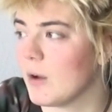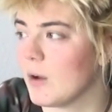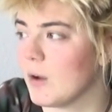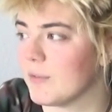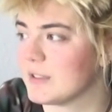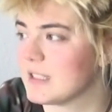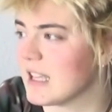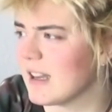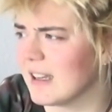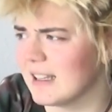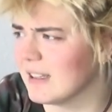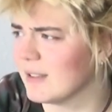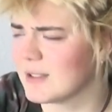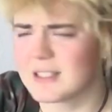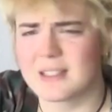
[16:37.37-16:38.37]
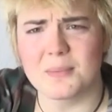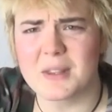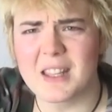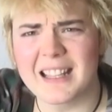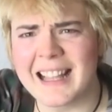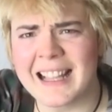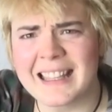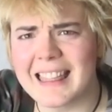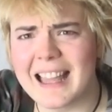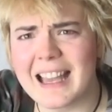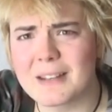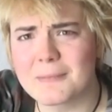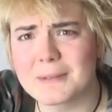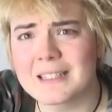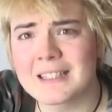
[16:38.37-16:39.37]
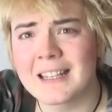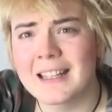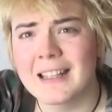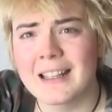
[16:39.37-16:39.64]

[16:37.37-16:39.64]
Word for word: of style or something like that. But